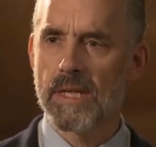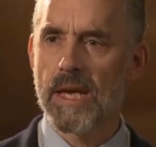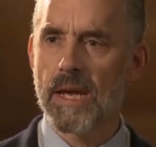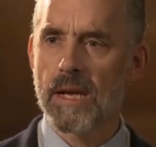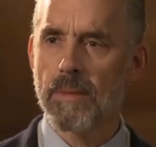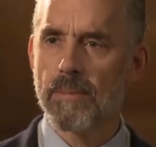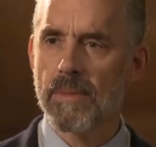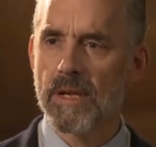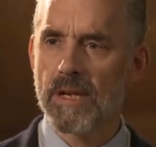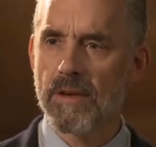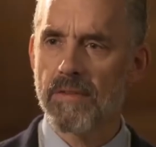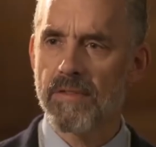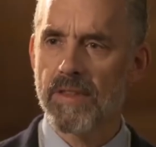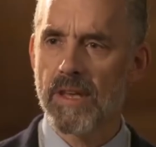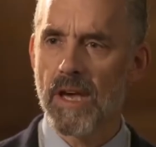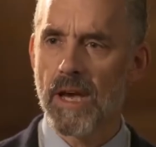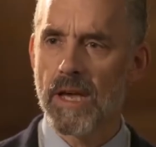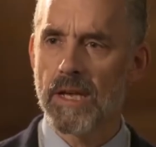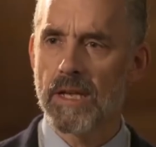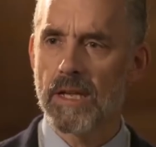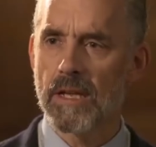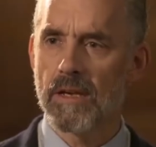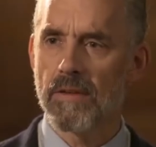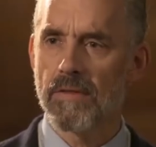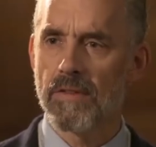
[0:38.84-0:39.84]
the enemy of the
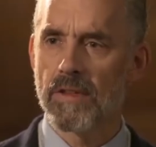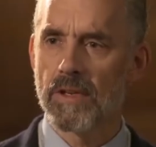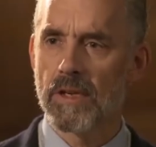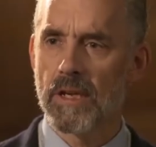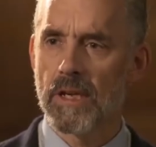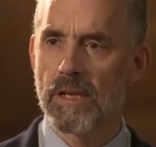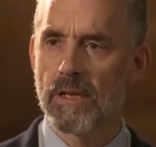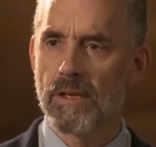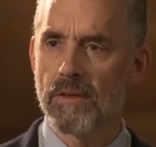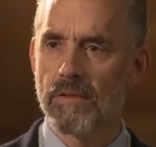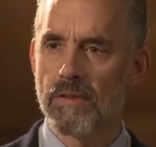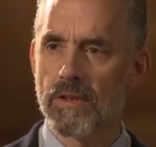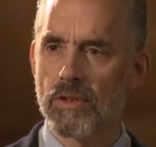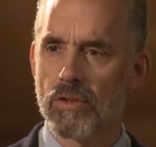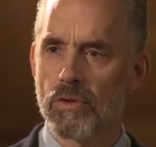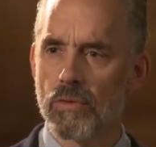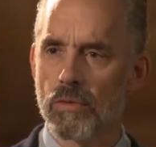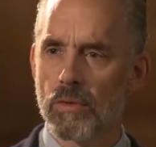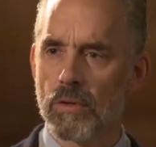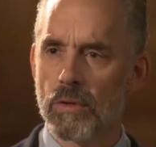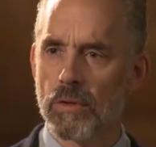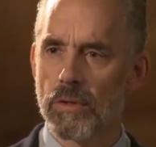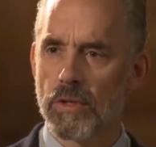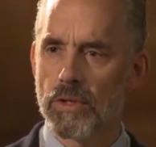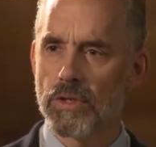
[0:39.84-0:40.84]
idea of the
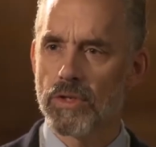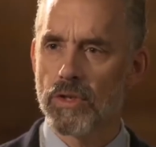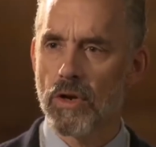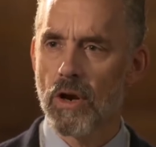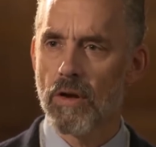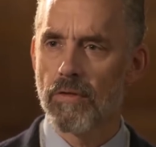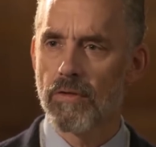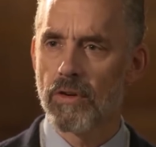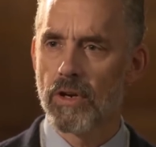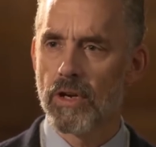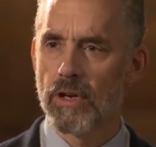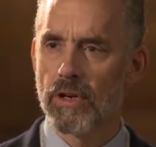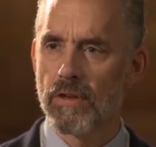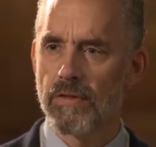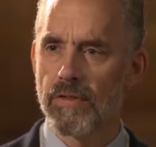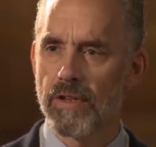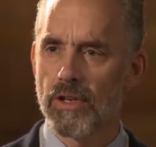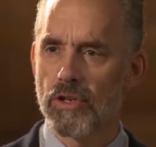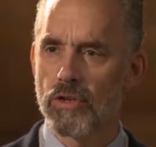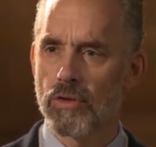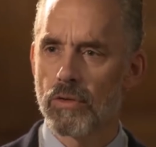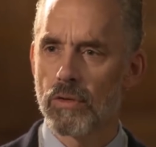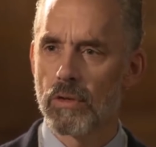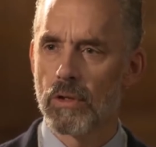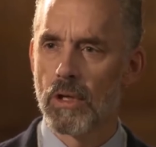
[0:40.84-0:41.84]
individual, the sovereign
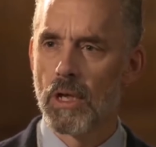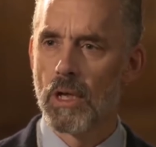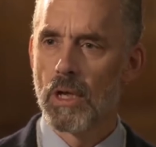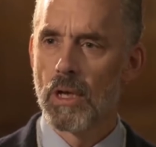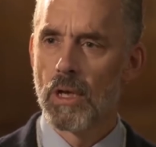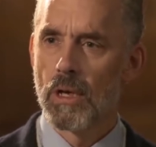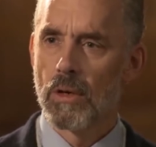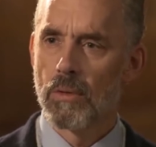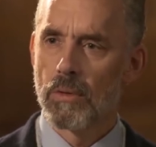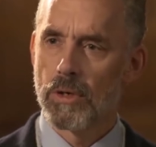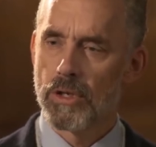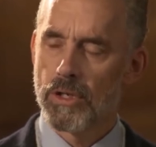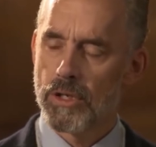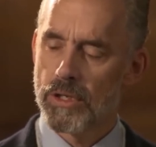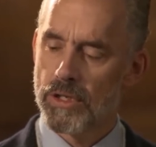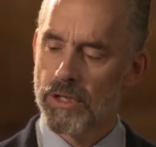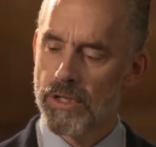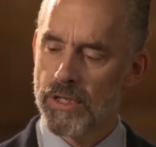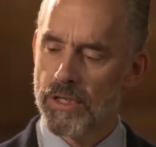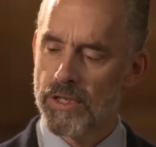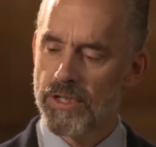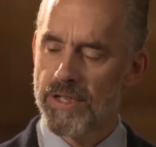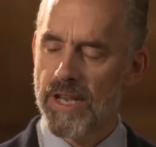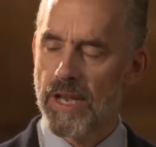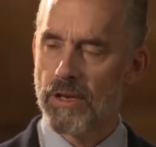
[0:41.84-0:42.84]
individual, which
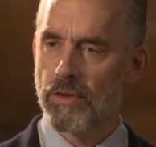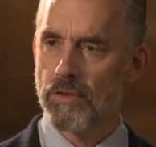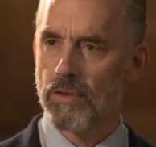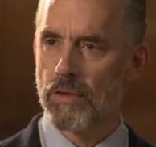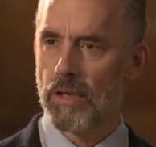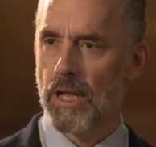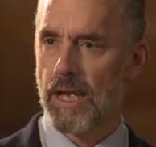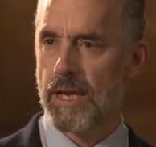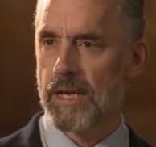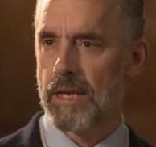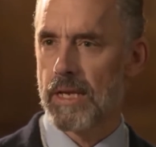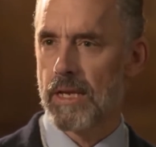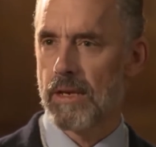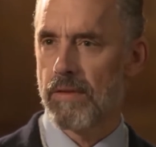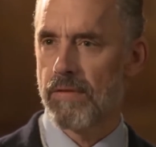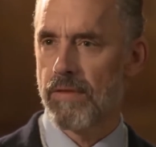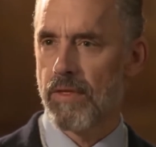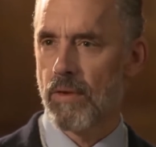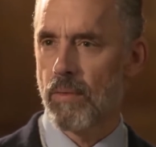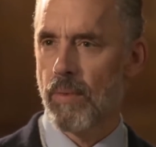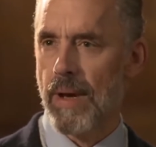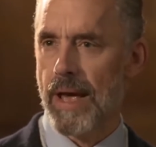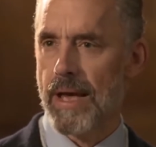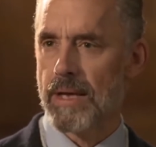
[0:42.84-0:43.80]
is the central idea of the